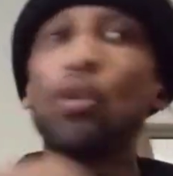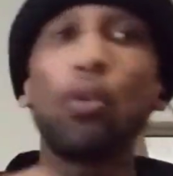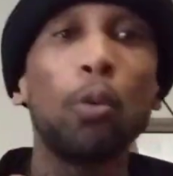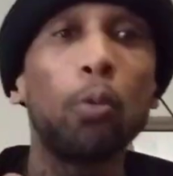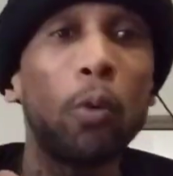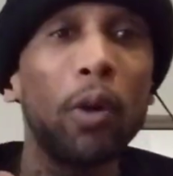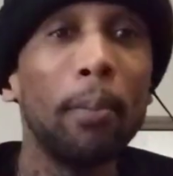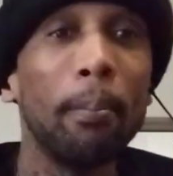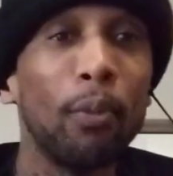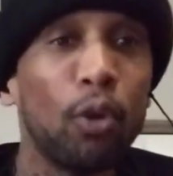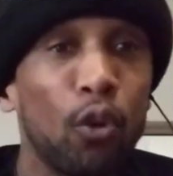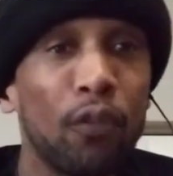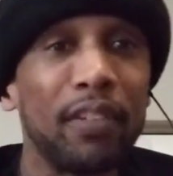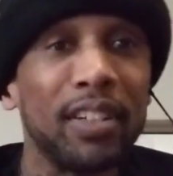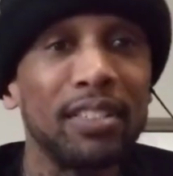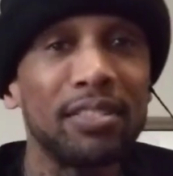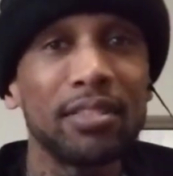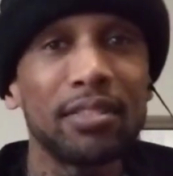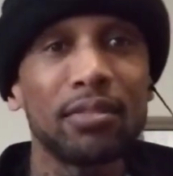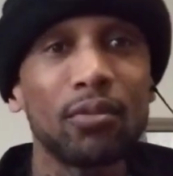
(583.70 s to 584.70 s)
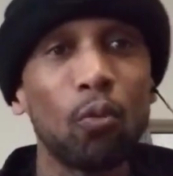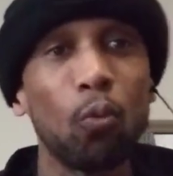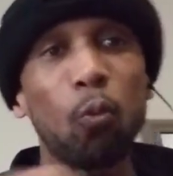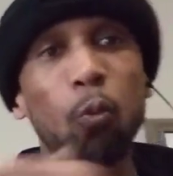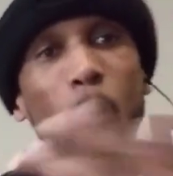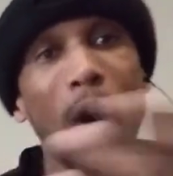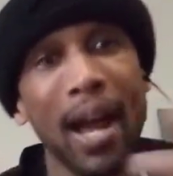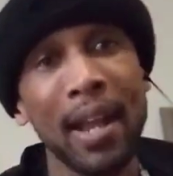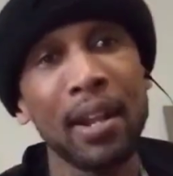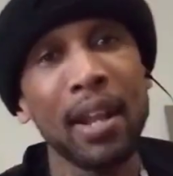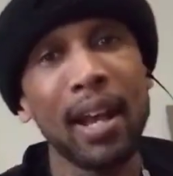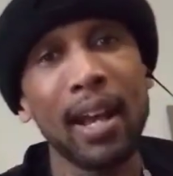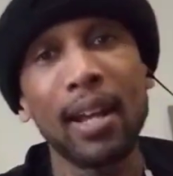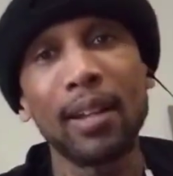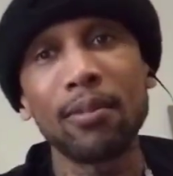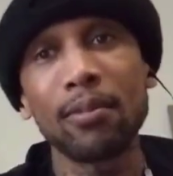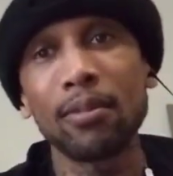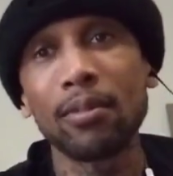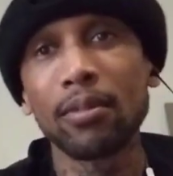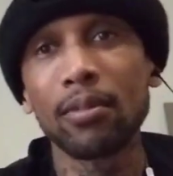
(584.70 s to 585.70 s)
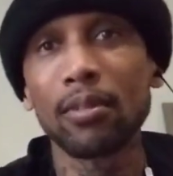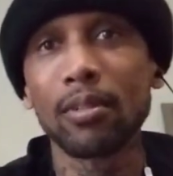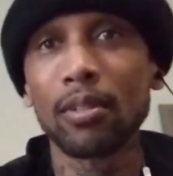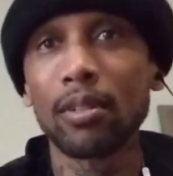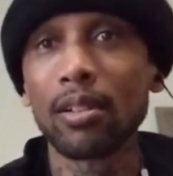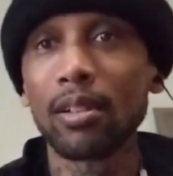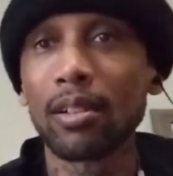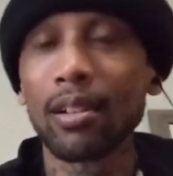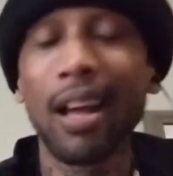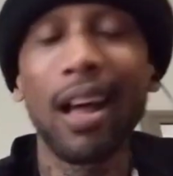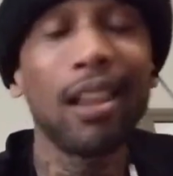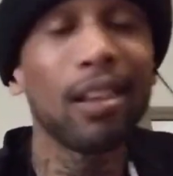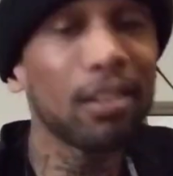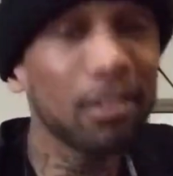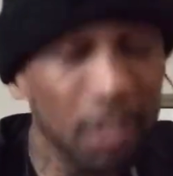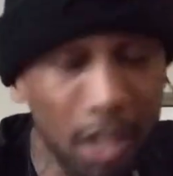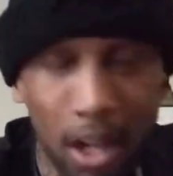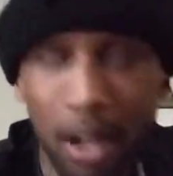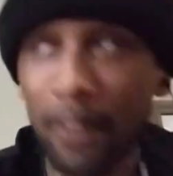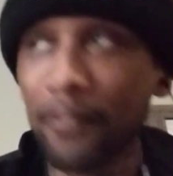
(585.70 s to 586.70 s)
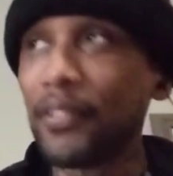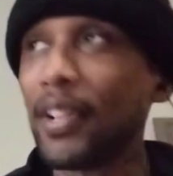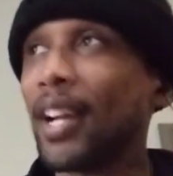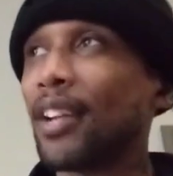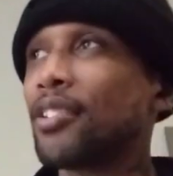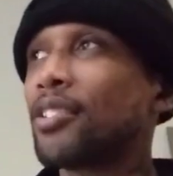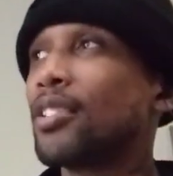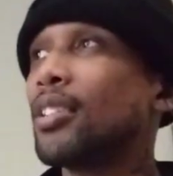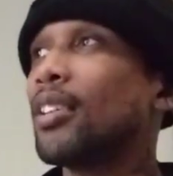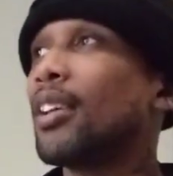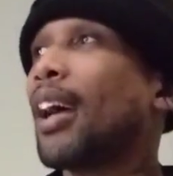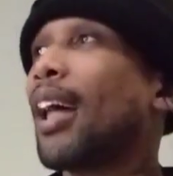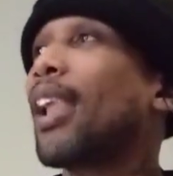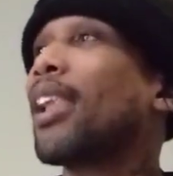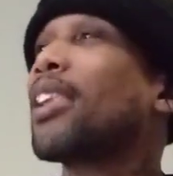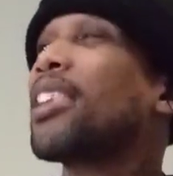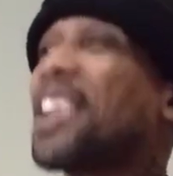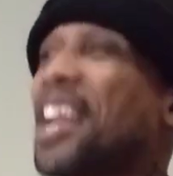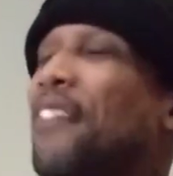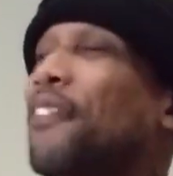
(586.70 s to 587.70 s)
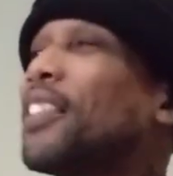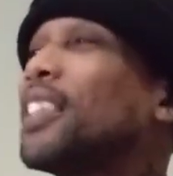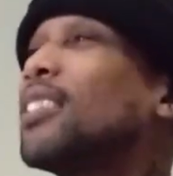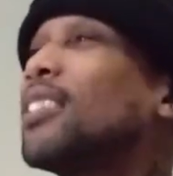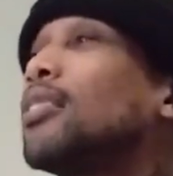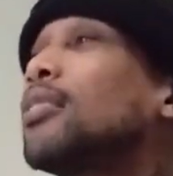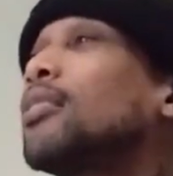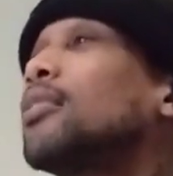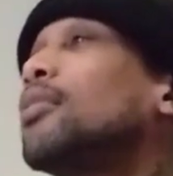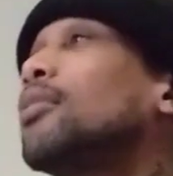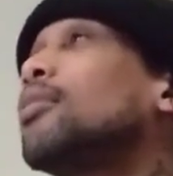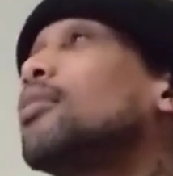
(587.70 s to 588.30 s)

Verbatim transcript: do it with movies. Why not? I love that shit. I love it.